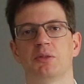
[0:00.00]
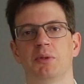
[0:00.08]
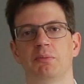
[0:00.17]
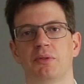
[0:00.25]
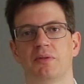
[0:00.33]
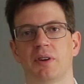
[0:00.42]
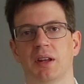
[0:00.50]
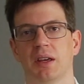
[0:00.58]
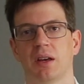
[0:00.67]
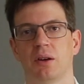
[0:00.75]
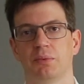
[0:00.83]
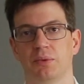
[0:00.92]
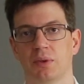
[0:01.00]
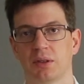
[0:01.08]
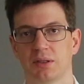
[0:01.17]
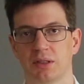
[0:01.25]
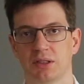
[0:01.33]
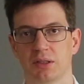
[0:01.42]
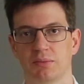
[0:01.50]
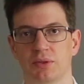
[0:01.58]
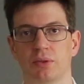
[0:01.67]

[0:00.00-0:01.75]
has been providing help to OutSystems